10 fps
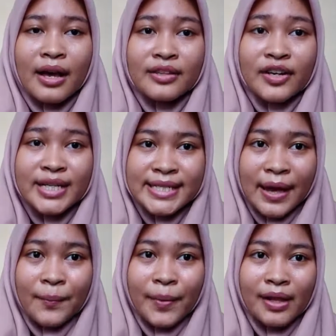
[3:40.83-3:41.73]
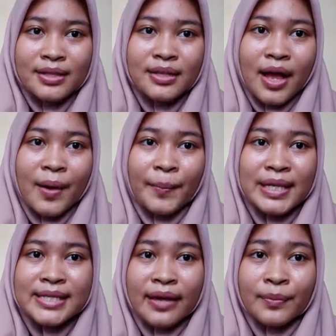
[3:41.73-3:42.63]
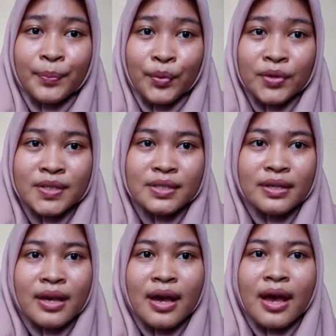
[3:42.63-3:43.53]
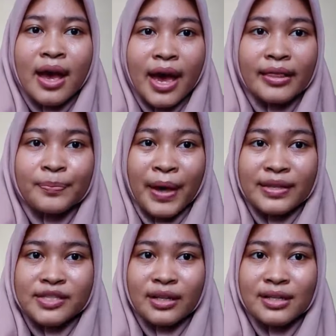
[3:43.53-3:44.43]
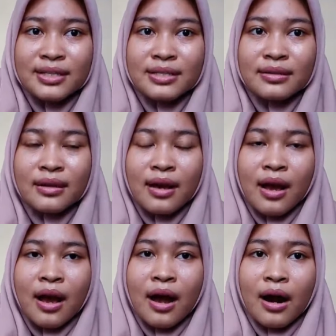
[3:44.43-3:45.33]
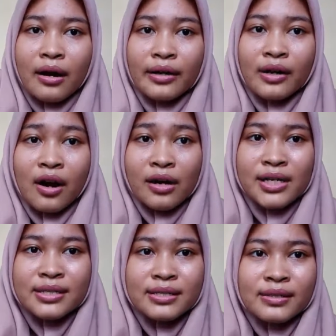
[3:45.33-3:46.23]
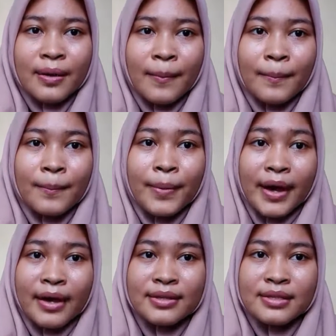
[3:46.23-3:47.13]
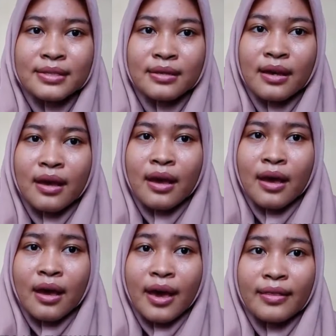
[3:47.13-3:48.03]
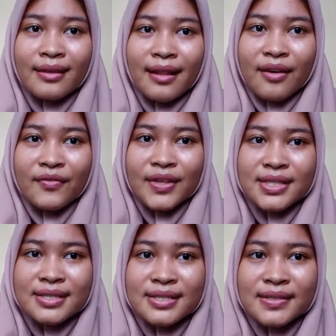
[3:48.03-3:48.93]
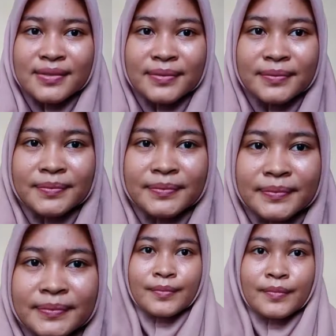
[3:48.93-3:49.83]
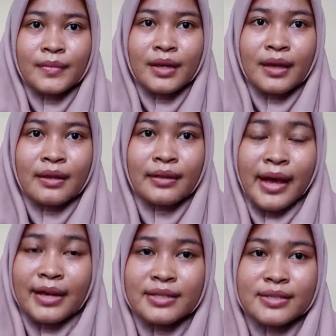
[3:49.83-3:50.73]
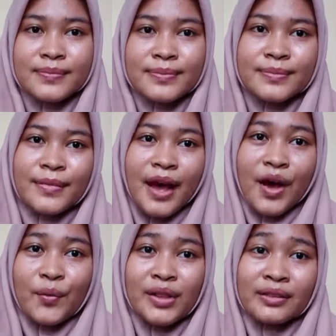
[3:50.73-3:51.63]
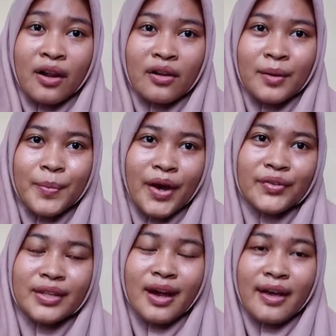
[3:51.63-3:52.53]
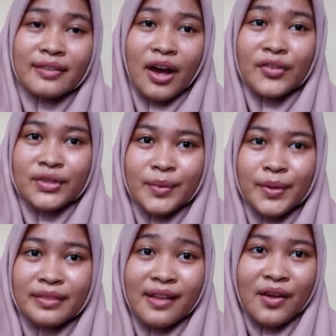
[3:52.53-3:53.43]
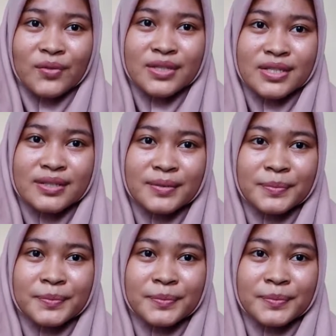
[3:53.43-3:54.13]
Other examples besides books and pencils are cars, beds, and 11s. Next, I will talk about uncountable nouns.